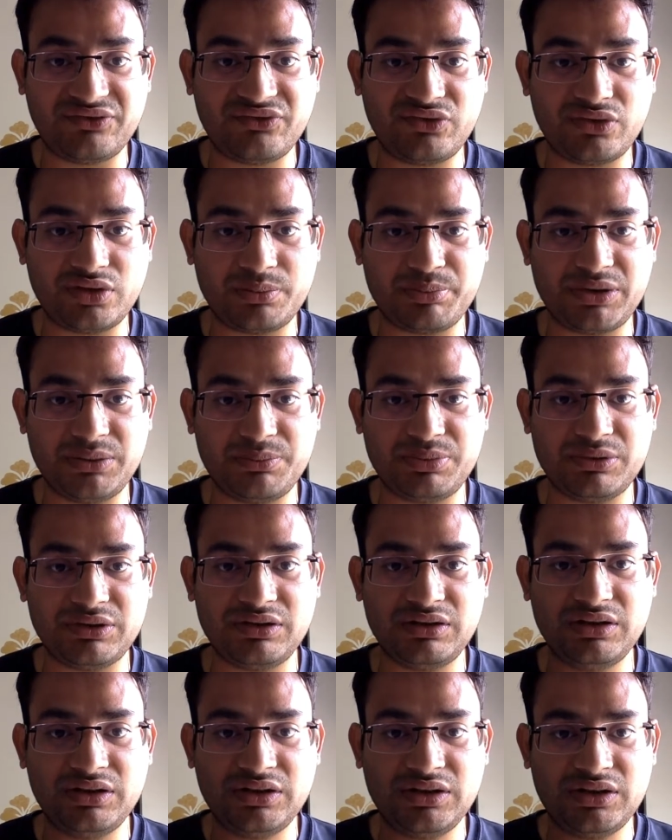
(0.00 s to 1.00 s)
for
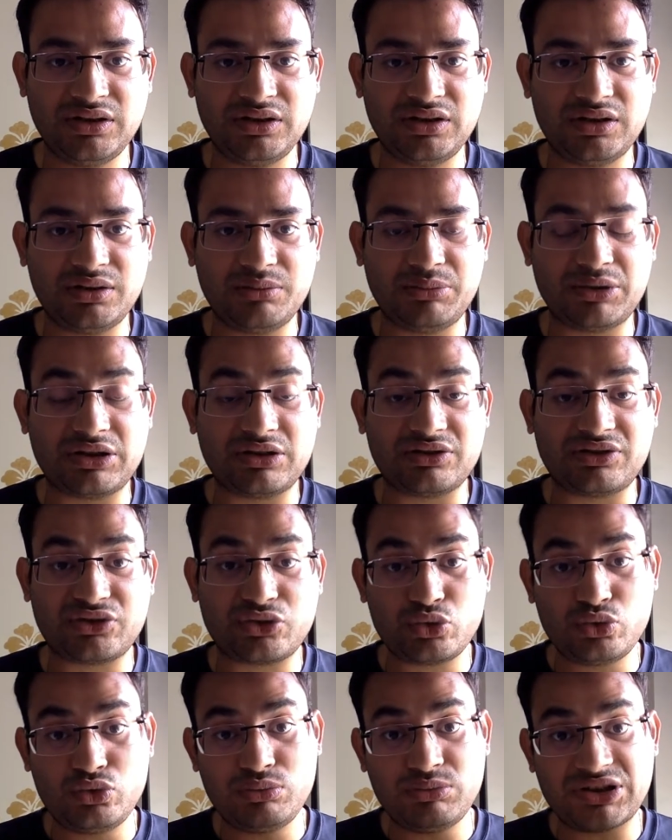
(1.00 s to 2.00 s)
people because
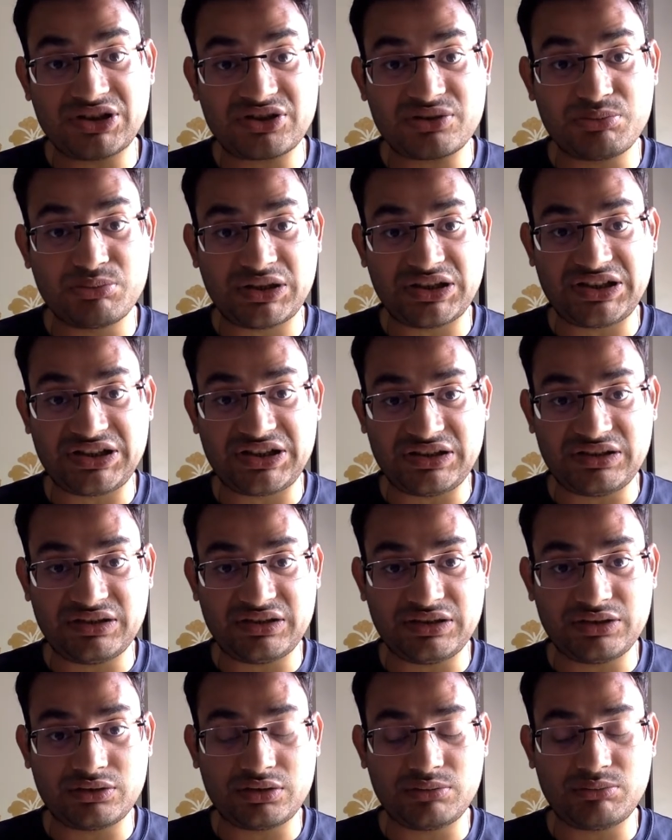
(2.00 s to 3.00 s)
too much money
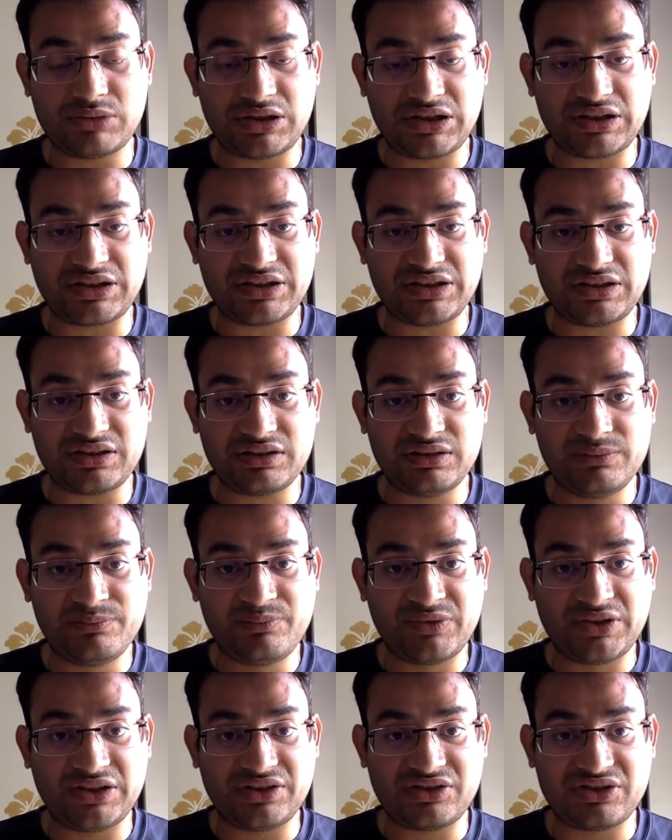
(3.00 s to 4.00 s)
into the market
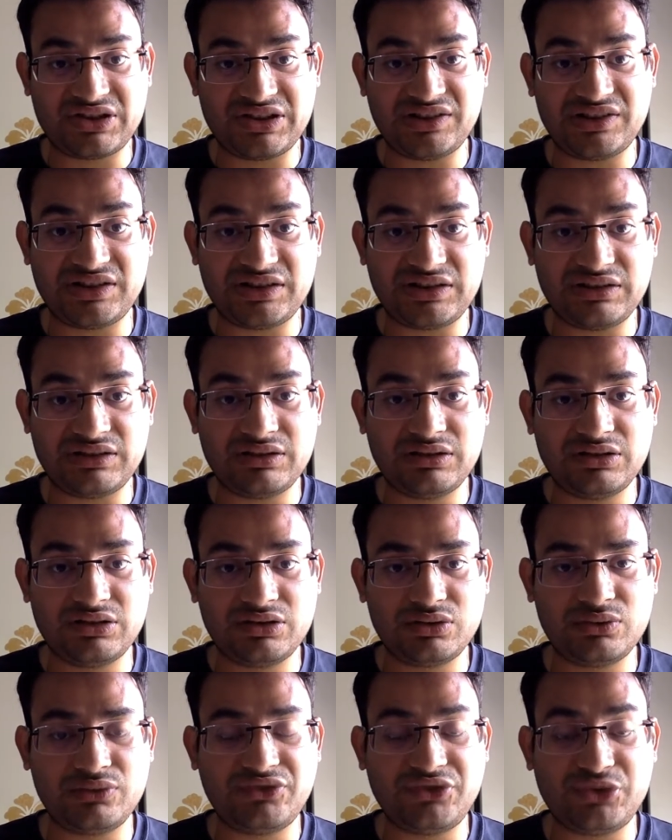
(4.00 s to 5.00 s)
is chasing
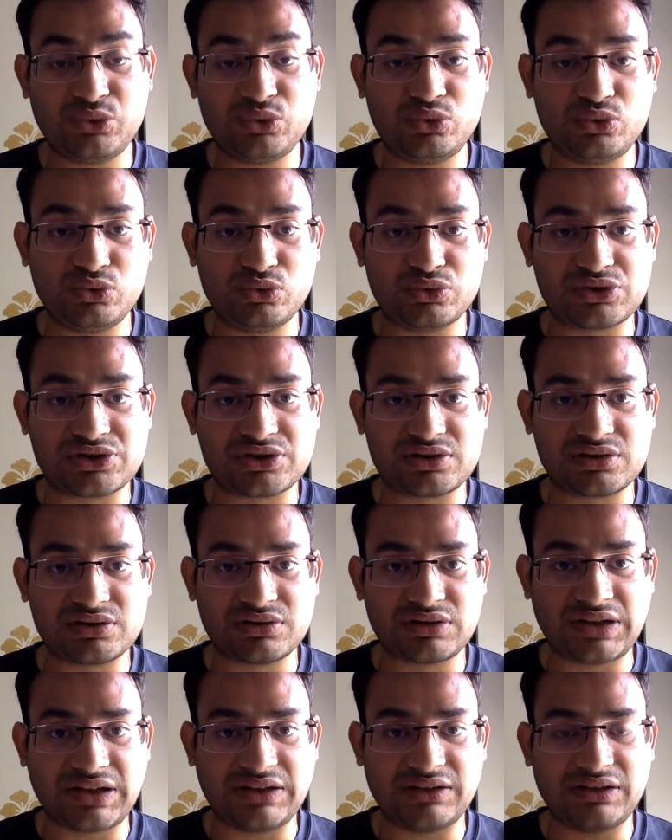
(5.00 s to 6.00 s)
too few goods,
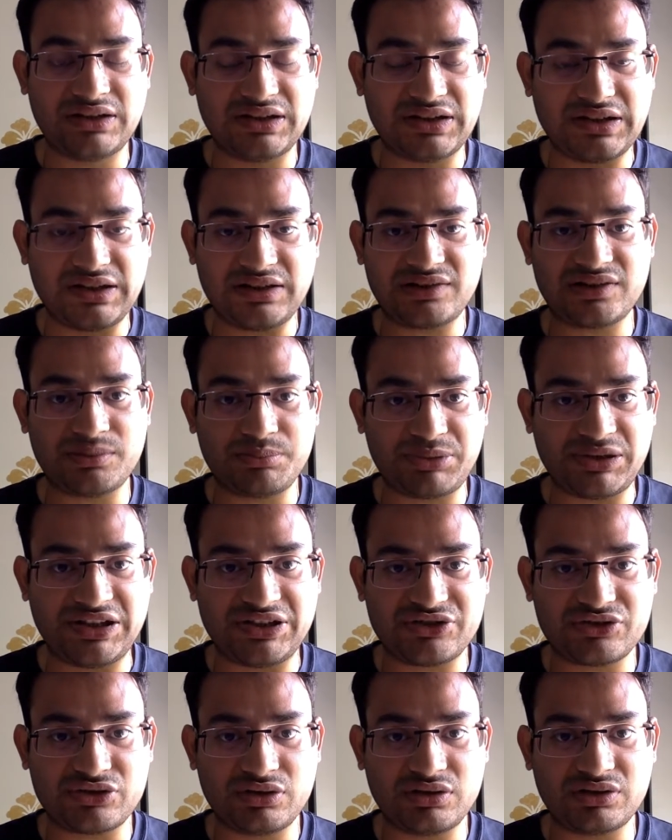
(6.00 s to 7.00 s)
and there are supply
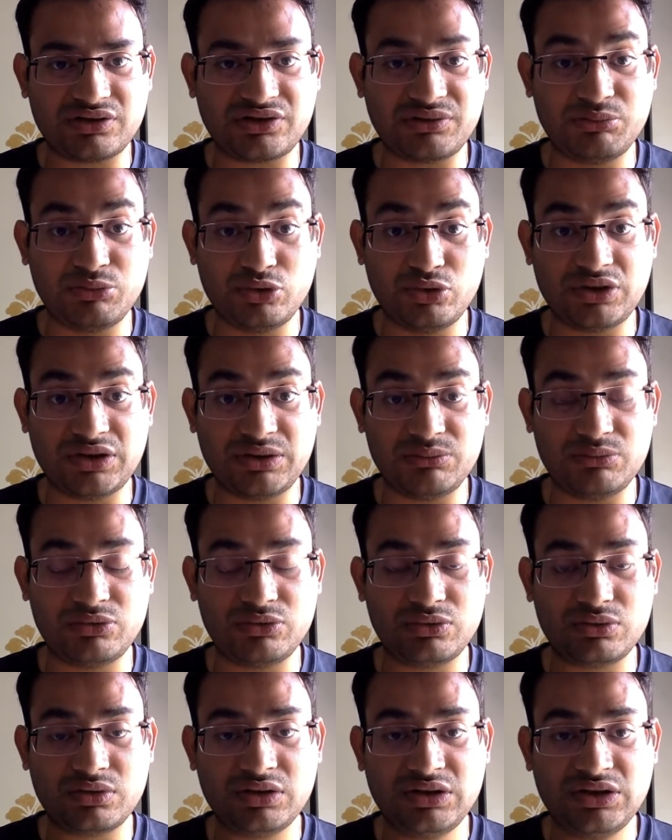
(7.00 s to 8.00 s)
shocks more and
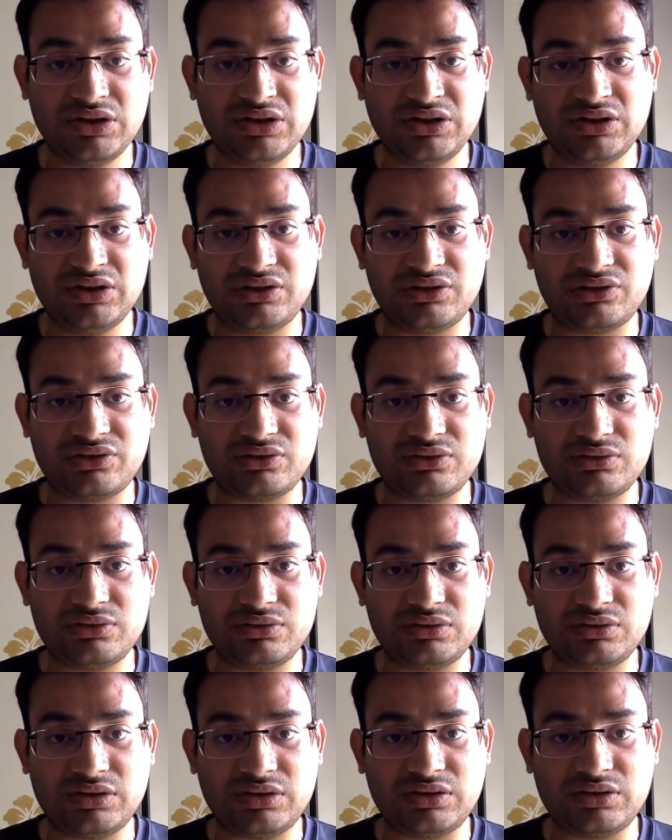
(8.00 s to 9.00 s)
more.
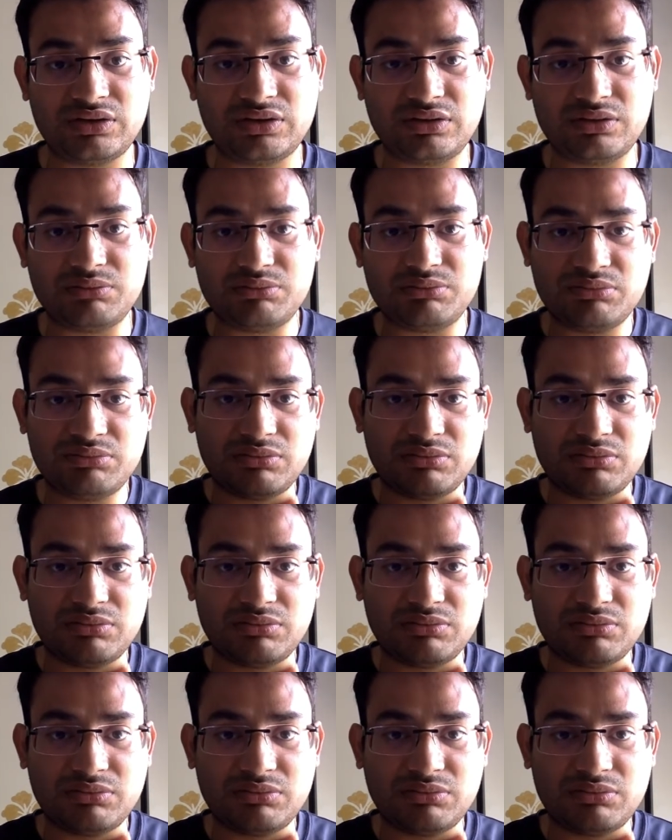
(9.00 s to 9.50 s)
So,